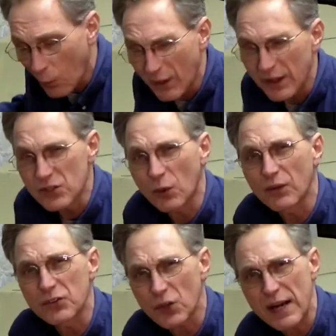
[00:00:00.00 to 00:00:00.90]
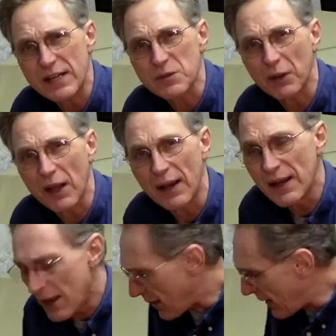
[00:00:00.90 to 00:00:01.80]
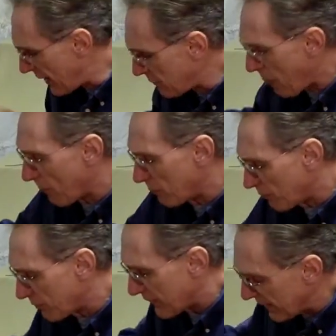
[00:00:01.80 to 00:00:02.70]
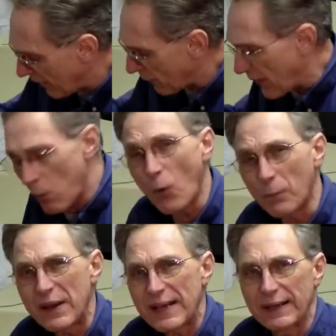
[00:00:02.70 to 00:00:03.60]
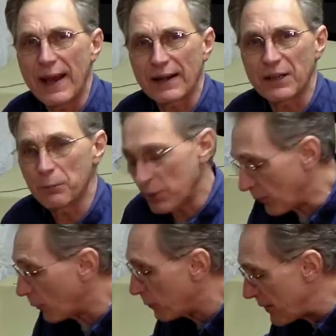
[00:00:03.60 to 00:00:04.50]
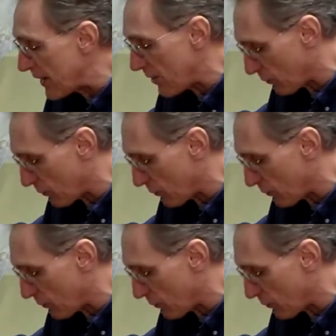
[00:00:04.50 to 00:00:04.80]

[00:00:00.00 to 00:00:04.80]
when it's on the train display and you know, they won't be connected, but it will be